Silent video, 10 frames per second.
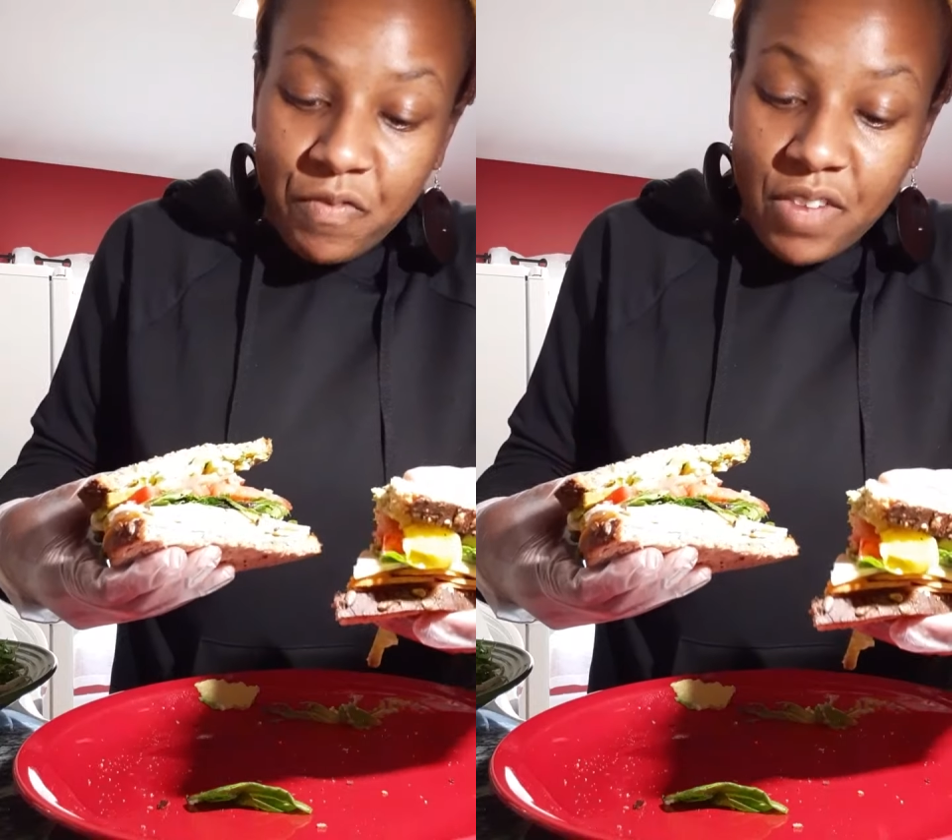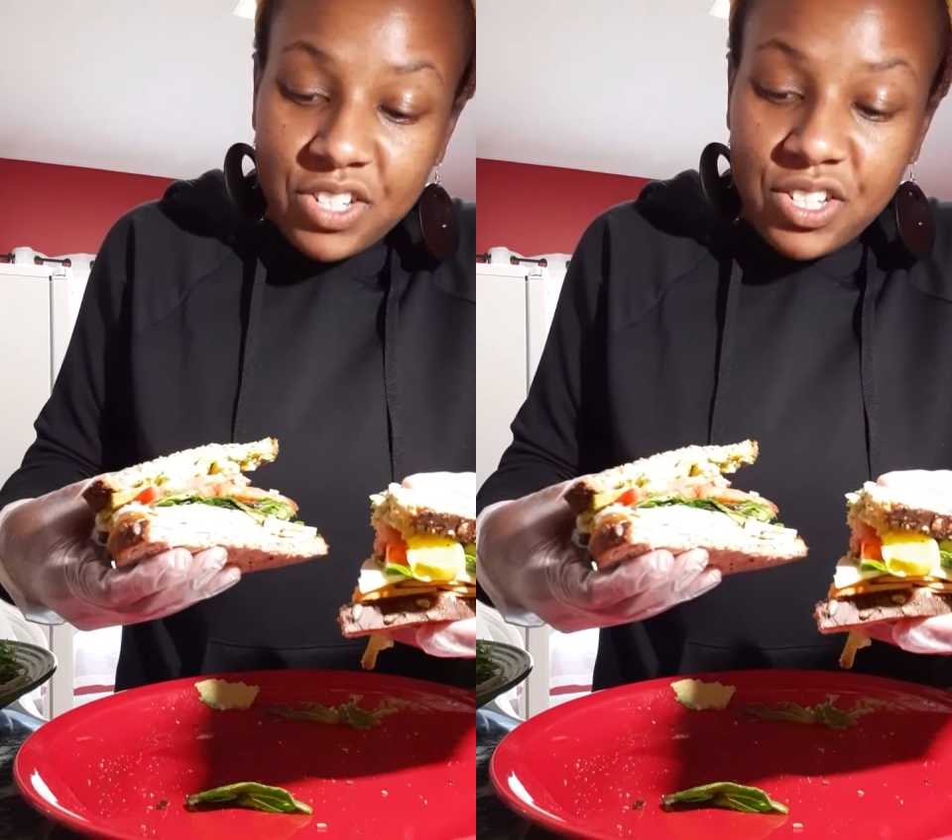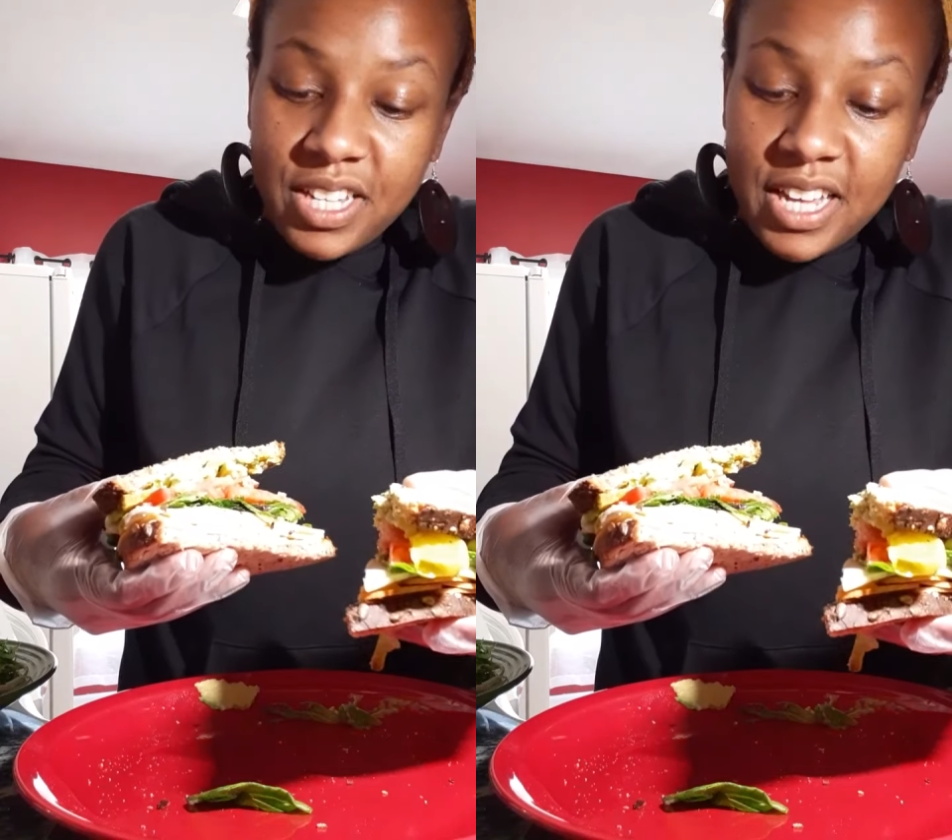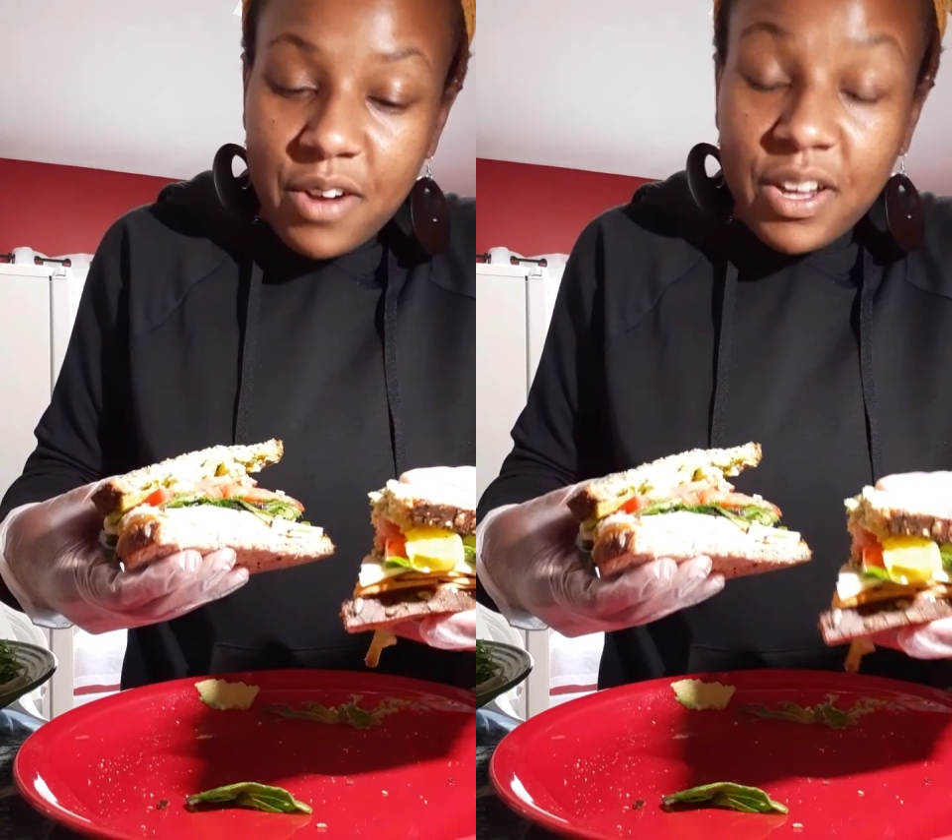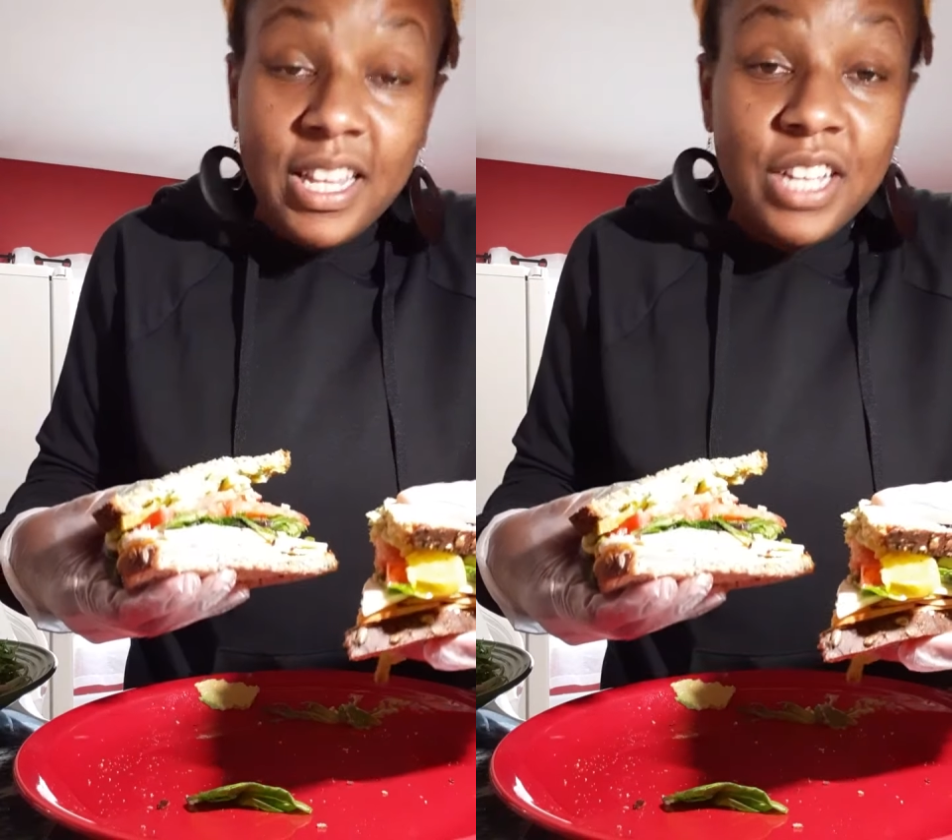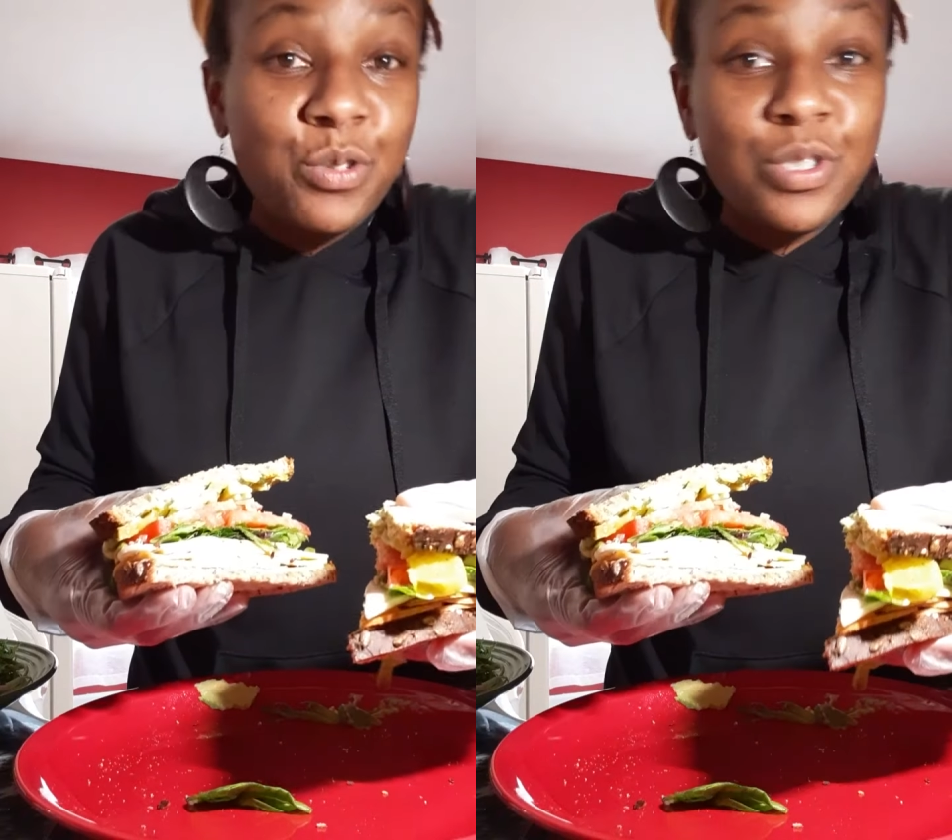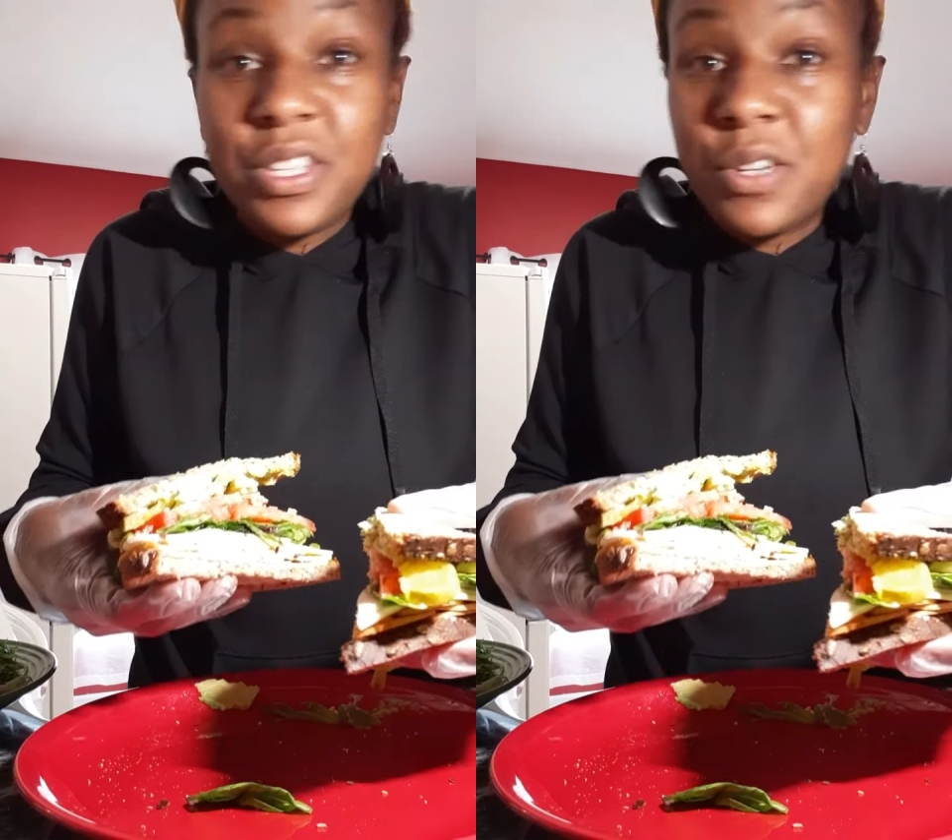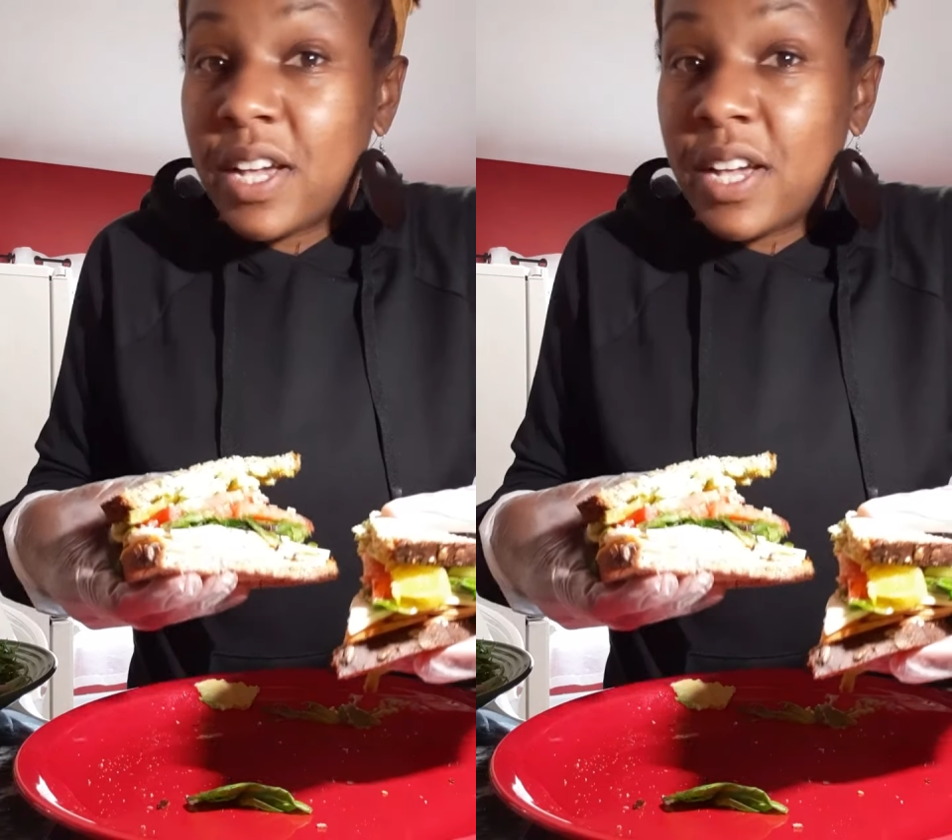vegetarian, that you still